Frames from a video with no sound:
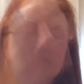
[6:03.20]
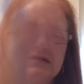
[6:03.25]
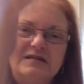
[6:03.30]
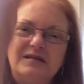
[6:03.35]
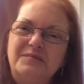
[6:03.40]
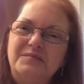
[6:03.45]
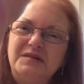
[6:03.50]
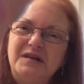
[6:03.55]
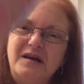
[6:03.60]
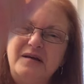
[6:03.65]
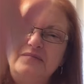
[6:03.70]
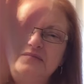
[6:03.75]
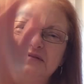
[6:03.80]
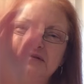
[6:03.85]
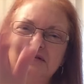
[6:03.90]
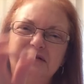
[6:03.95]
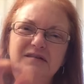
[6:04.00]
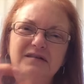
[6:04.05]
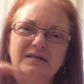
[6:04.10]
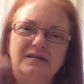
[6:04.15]
sometimes
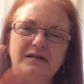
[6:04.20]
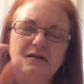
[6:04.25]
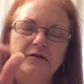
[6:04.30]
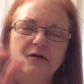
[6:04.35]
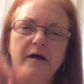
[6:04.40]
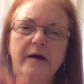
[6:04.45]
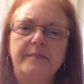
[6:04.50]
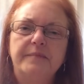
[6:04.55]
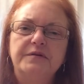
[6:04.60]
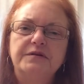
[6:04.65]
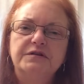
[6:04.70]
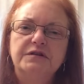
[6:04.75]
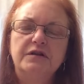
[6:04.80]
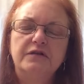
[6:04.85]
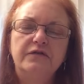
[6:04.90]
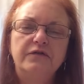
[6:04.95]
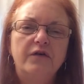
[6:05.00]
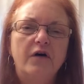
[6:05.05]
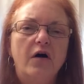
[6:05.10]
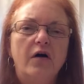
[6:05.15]
the little embers
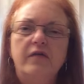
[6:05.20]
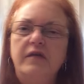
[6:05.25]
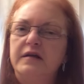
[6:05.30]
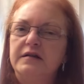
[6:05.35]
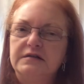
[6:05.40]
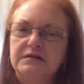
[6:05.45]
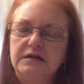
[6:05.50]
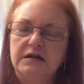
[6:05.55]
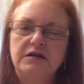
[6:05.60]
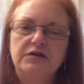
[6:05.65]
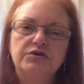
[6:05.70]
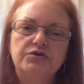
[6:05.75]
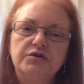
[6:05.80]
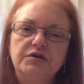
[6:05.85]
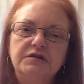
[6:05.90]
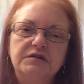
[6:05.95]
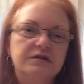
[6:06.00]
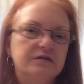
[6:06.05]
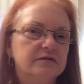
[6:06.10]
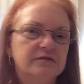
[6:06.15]
can fall. That's
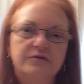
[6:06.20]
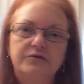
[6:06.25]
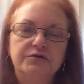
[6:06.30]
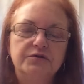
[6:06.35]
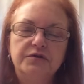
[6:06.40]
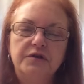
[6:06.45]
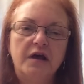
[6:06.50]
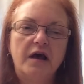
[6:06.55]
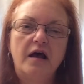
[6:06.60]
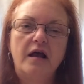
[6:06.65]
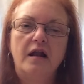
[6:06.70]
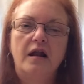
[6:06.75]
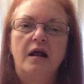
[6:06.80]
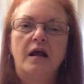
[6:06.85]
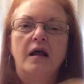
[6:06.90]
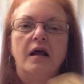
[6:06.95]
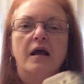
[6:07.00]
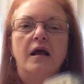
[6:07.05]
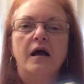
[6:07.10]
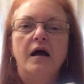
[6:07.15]
dangerous. Don't do that.
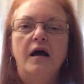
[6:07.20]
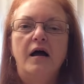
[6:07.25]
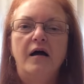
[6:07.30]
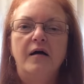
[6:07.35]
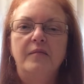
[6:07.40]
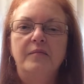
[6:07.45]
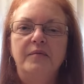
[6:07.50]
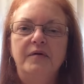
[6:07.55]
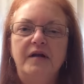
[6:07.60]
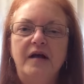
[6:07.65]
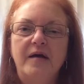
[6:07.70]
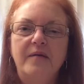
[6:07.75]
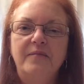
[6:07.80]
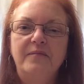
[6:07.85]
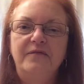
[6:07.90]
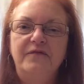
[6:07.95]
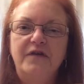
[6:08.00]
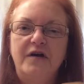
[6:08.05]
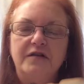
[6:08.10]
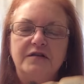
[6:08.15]
But I
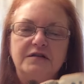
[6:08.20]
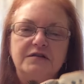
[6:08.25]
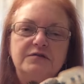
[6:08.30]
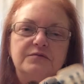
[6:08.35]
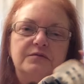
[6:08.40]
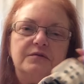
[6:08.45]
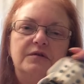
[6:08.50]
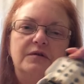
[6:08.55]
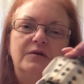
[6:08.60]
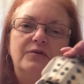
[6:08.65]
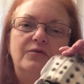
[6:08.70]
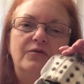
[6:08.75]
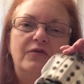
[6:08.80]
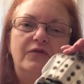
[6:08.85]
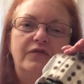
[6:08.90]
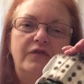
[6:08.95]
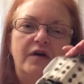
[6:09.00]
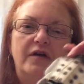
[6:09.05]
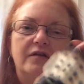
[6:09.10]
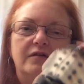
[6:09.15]
found this really cool
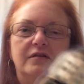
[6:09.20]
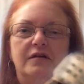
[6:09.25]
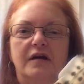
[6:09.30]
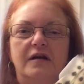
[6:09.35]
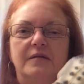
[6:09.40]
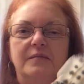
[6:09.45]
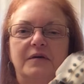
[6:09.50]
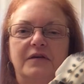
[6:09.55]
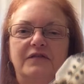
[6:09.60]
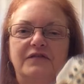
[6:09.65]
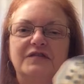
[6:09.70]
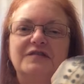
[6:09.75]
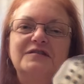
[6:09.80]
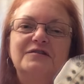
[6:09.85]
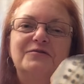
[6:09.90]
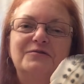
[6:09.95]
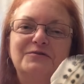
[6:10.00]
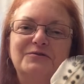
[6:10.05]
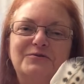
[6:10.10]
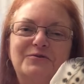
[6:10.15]
feather at a
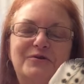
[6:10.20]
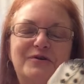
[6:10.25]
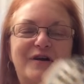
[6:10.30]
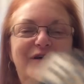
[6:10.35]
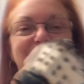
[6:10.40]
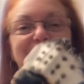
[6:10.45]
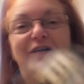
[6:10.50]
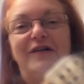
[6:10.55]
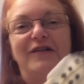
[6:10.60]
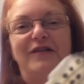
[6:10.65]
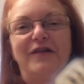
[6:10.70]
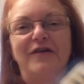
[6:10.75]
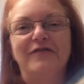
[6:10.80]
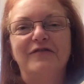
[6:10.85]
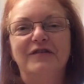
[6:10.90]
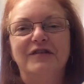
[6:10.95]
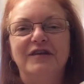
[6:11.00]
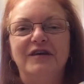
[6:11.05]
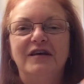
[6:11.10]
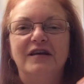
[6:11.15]
metaphysical store, and I fell in love
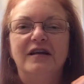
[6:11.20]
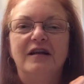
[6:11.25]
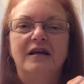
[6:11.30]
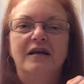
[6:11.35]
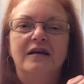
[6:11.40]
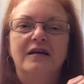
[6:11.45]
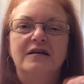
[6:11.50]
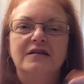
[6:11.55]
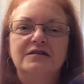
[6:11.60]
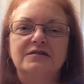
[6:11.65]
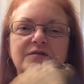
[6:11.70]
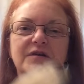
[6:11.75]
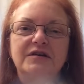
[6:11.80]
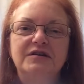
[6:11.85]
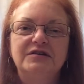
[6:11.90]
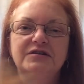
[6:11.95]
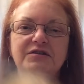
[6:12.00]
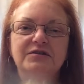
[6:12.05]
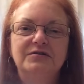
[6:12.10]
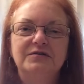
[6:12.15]
with it. So I
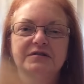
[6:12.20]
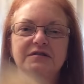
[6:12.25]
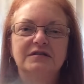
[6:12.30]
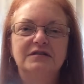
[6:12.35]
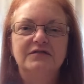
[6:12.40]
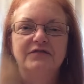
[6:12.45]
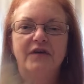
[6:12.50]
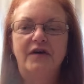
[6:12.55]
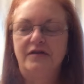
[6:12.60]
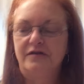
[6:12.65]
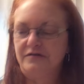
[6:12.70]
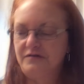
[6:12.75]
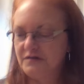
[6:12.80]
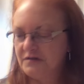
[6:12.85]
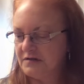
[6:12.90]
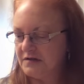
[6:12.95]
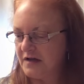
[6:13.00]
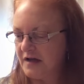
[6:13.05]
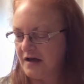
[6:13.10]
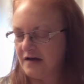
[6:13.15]
just used this feather
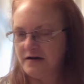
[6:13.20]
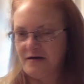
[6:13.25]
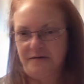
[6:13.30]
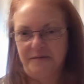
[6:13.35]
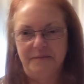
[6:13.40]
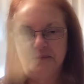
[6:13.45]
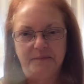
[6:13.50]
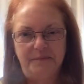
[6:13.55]
to kind of